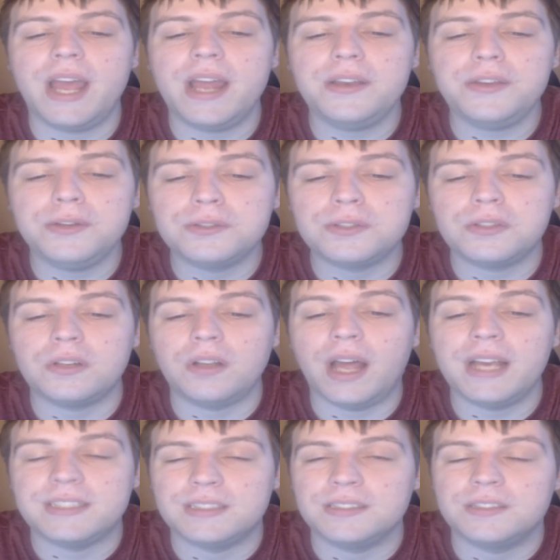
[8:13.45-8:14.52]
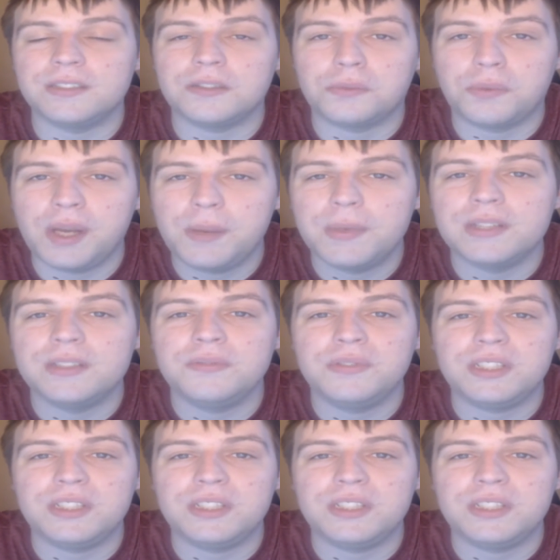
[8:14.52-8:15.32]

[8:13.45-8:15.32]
End User License Agreement,